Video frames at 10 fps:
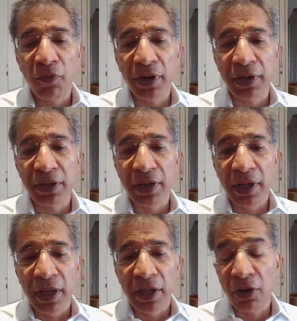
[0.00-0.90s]
over
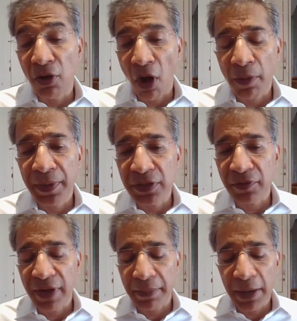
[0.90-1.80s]
long periods
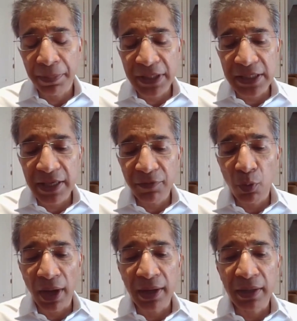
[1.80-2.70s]
of time. Let me just give
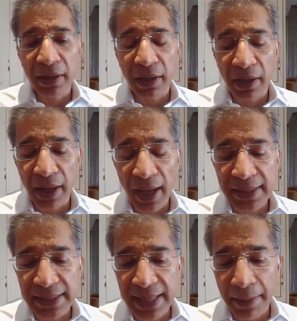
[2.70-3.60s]
you one
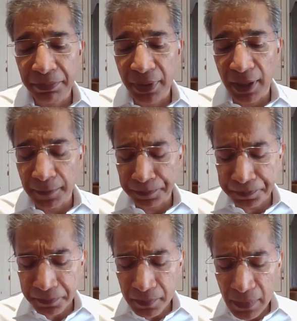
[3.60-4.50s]
last example.
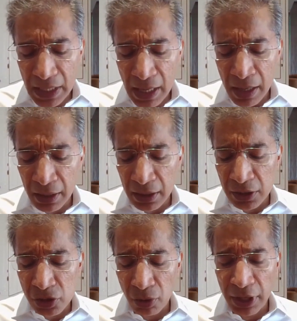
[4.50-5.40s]

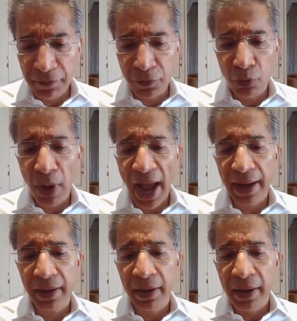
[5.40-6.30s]
So if you
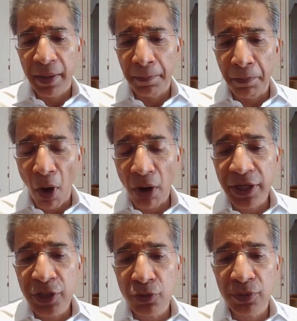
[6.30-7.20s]
had
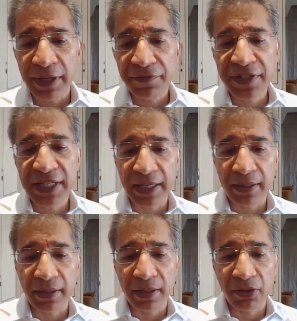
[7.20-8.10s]
bought into
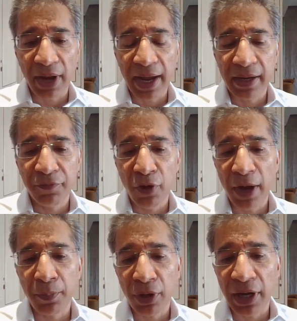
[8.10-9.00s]
Nifty, right? If you
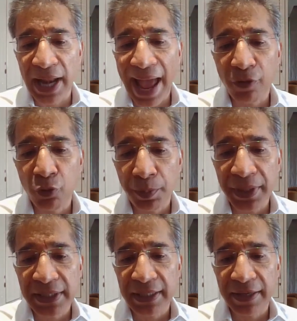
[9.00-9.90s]
had put
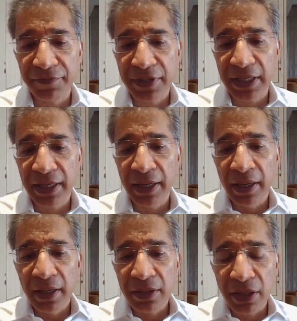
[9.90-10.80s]
₹1,00,000 in Nifty
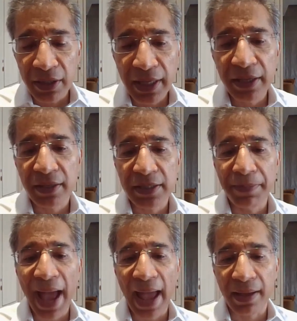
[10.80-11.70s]
30 years
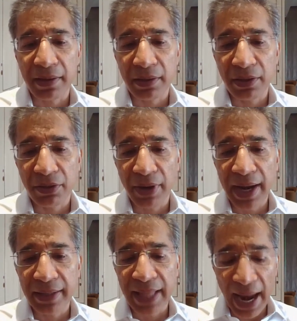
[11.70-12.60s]
back,
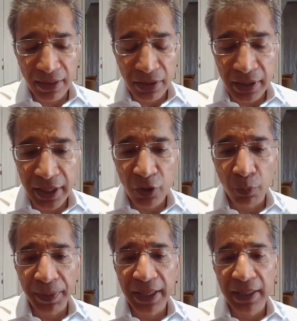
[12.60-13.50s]
right? That 30
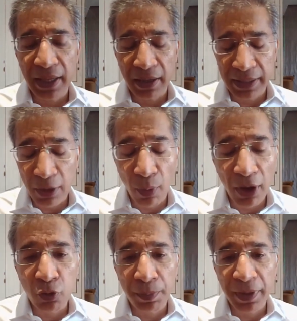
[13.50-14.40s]
rupee, that
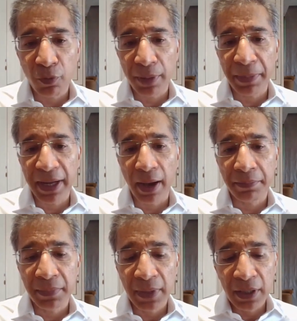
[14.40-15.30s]
1 rupee would
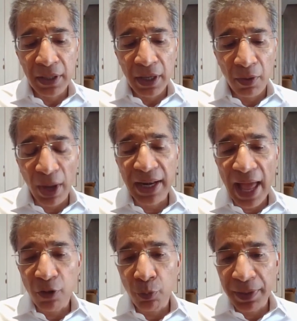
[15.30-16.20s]
become
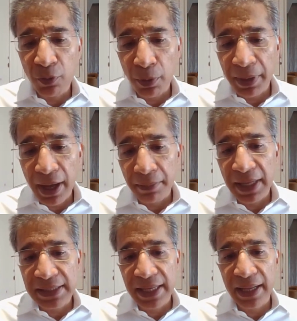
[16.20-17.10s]
1,00,000 rupee would
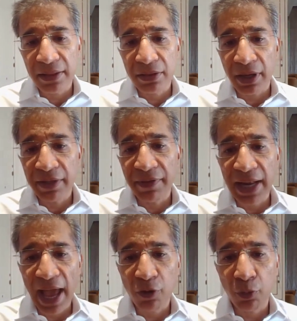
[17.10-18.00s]
become, let's say,
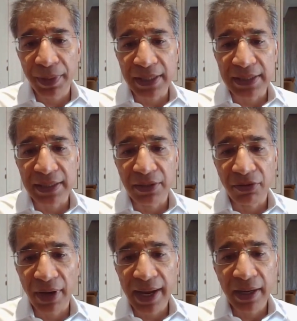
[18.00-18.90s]
31 lakh rupees,
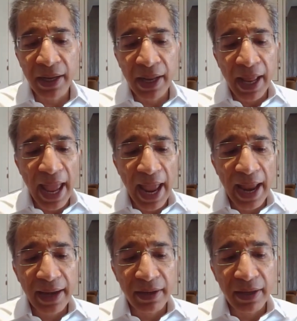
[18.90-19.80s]
right?
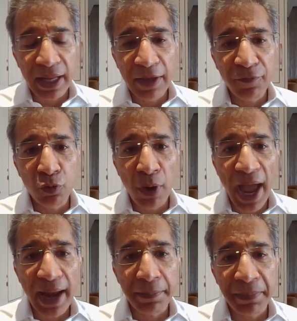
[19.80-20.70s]
And if you
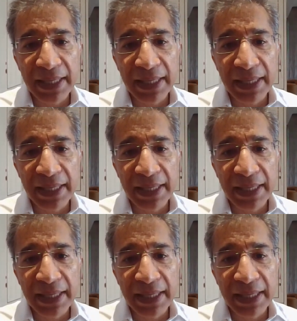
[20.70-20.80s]
had